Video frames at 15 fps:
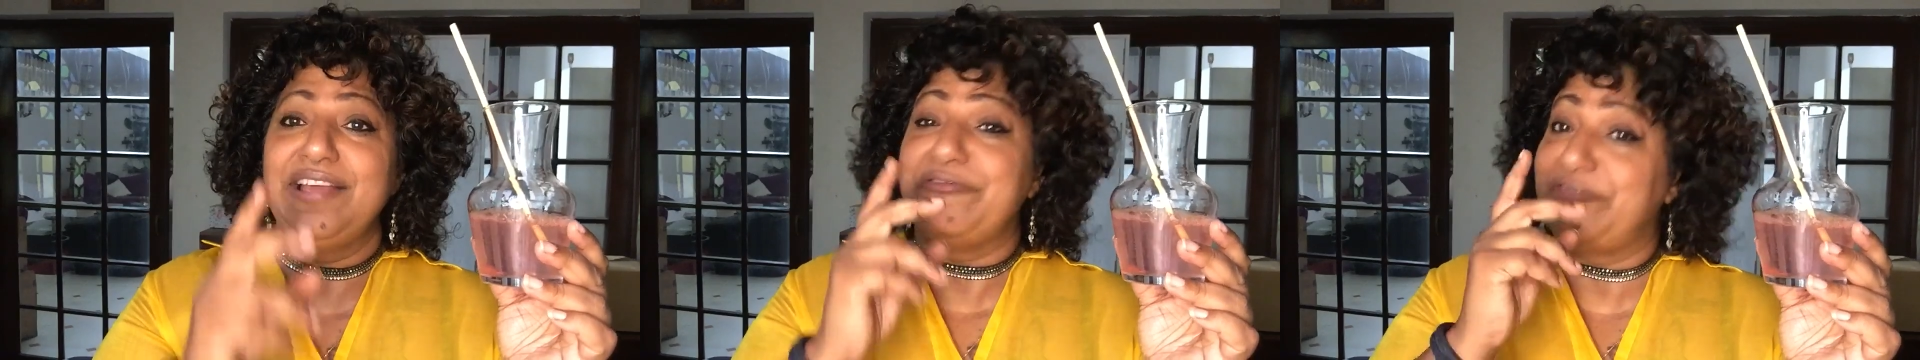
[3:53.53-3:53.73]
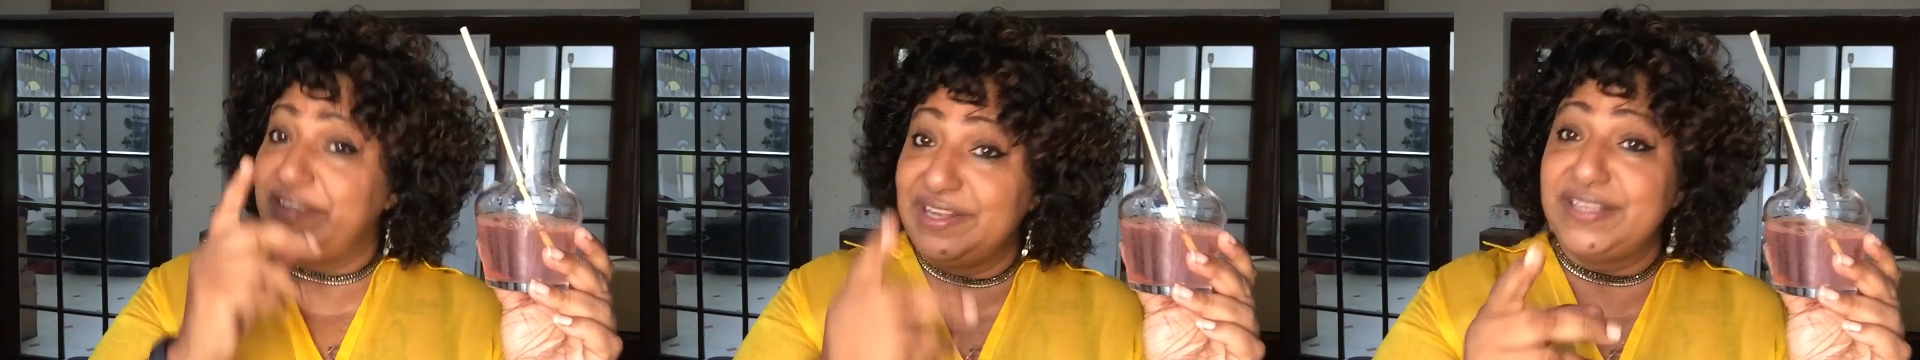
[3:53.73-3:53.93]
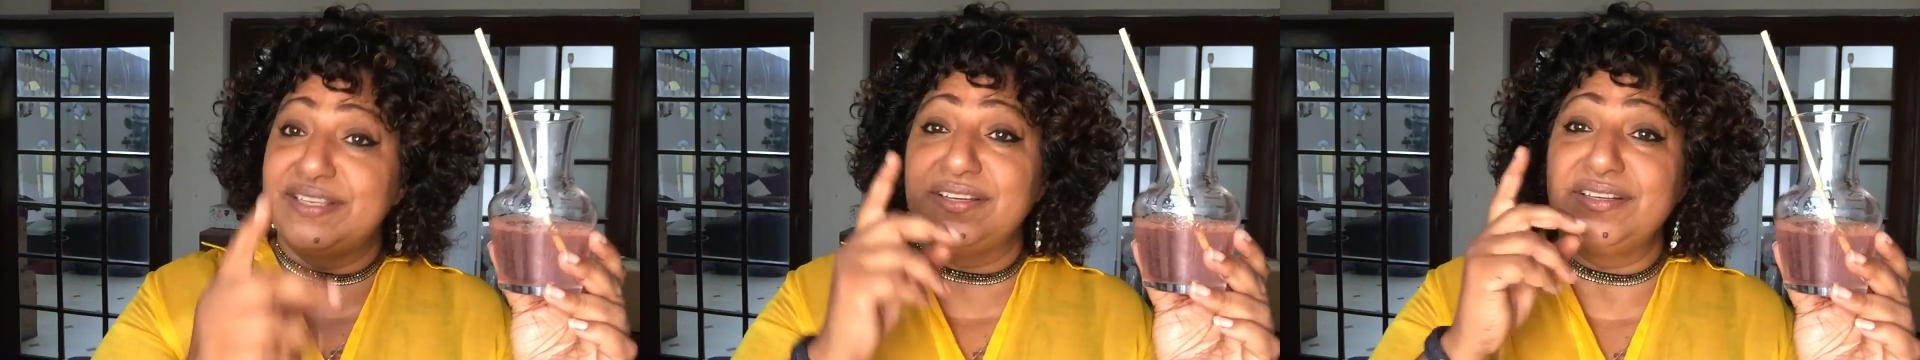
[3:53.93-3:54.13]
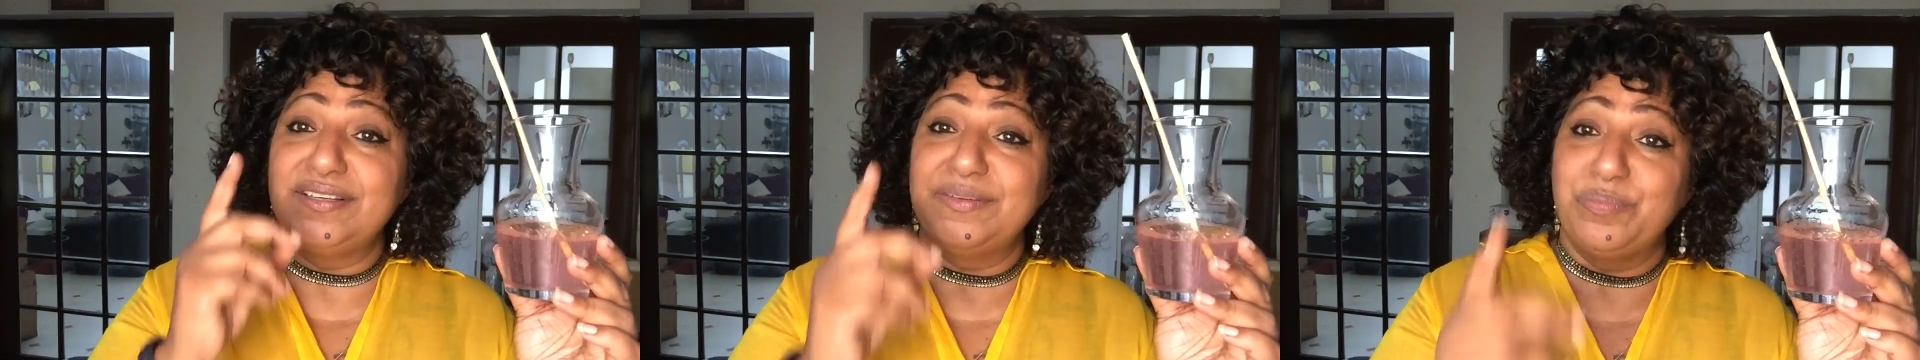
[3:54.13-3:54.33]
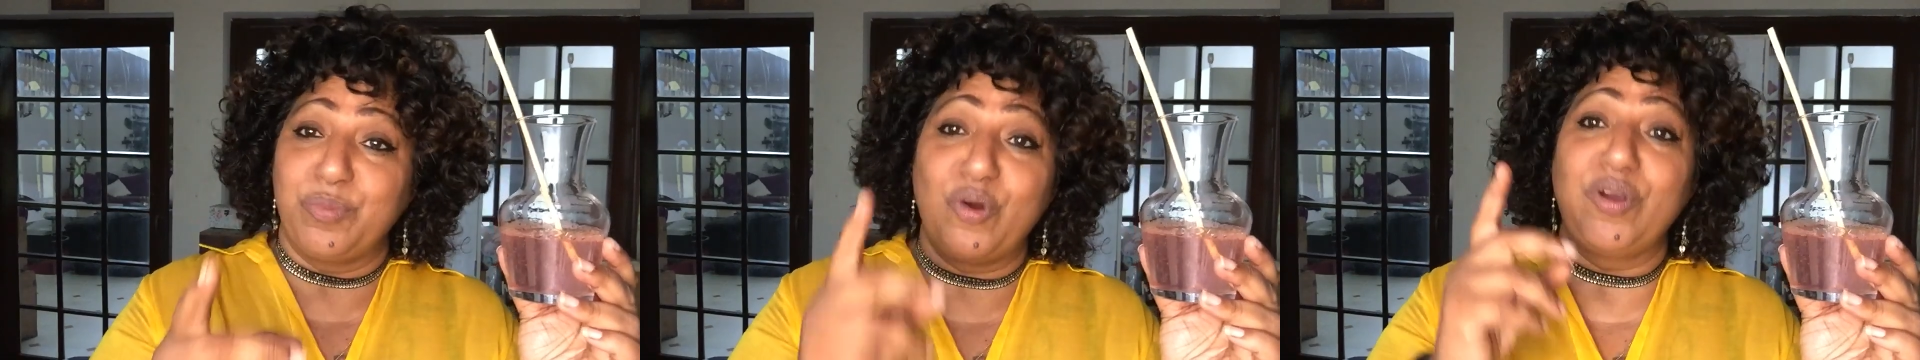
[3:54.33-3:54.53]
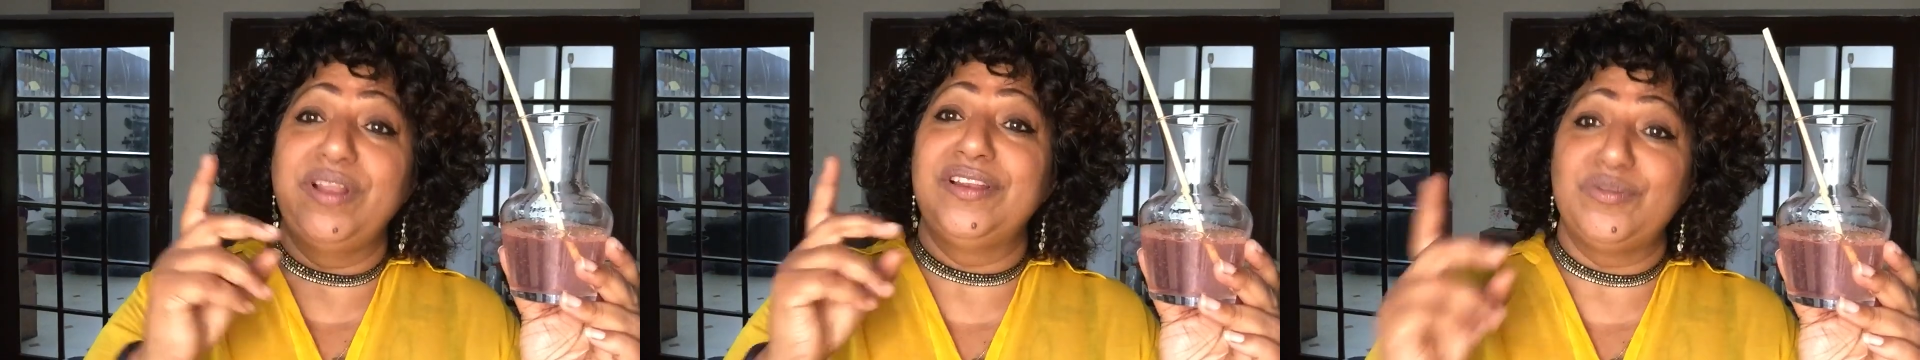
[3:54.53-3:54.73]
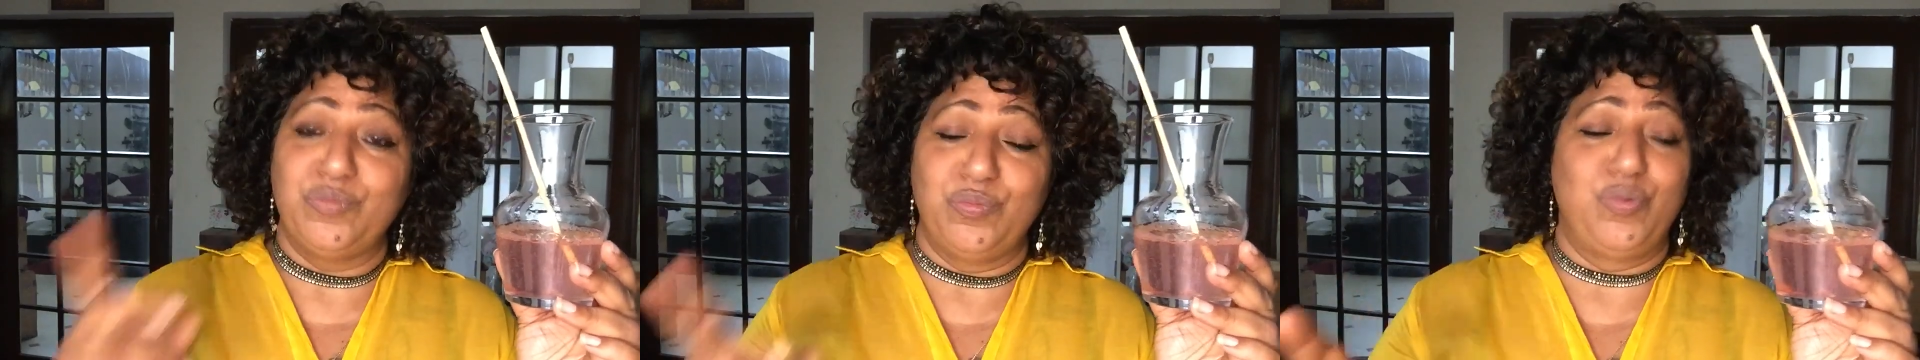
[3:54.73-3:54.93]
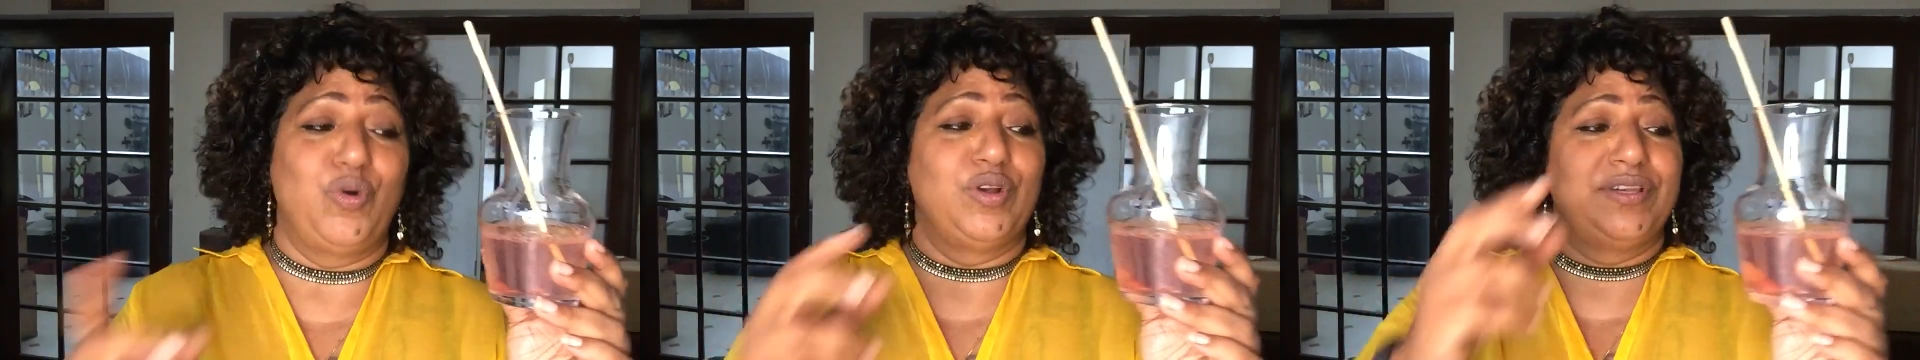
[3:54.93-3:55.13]
filtered
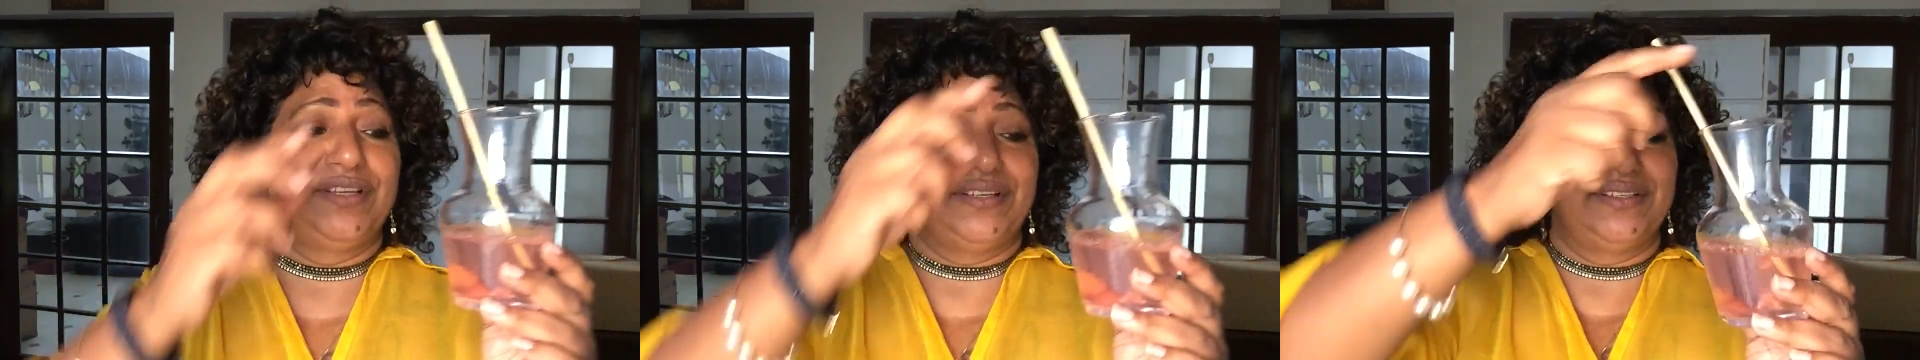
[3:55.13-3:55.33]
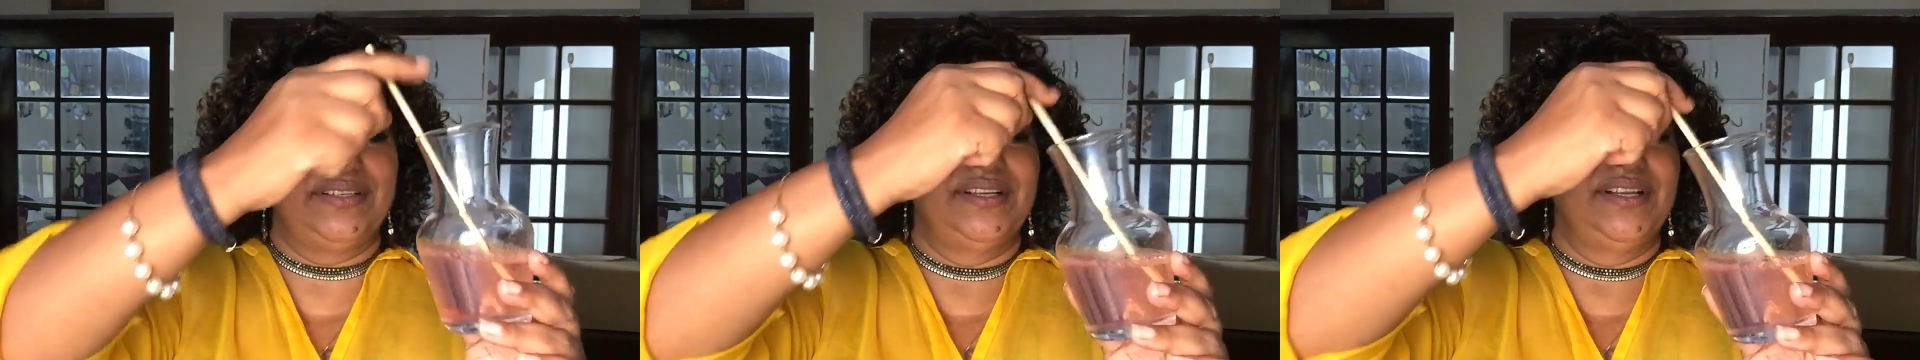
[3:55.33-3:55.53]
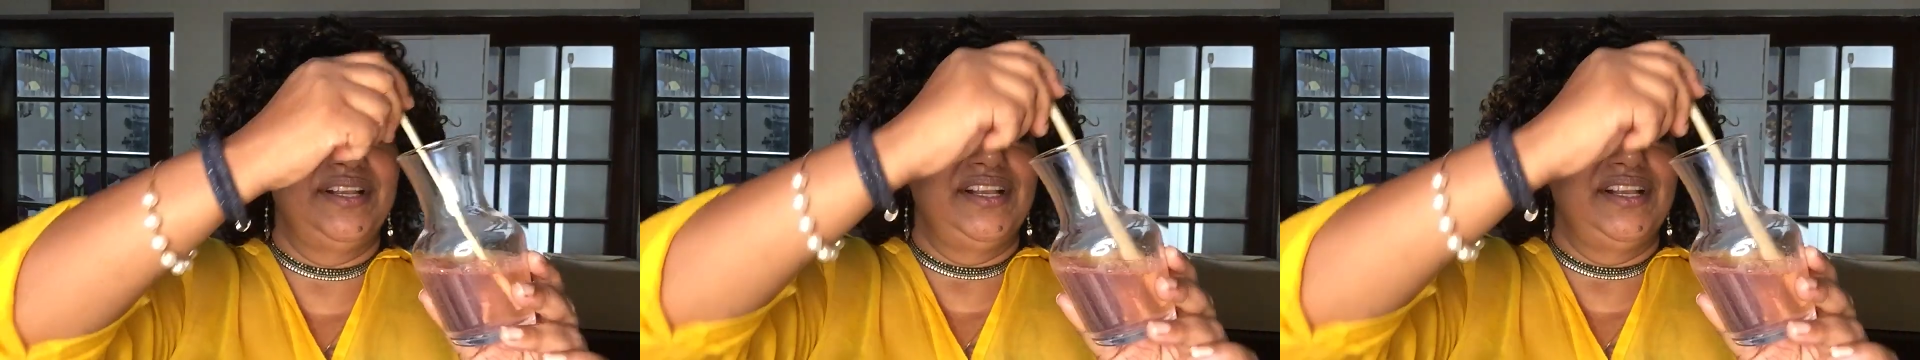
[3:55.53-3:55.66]
boiled water.